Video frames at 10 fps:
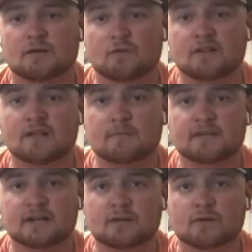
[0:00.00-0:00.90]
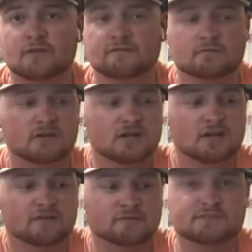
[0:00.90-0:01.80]
Whether that be anywhere from
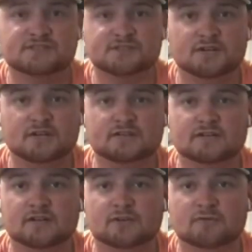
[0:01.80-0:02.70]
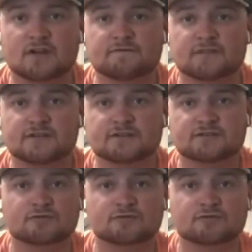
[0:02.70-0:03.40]
snook to redfish,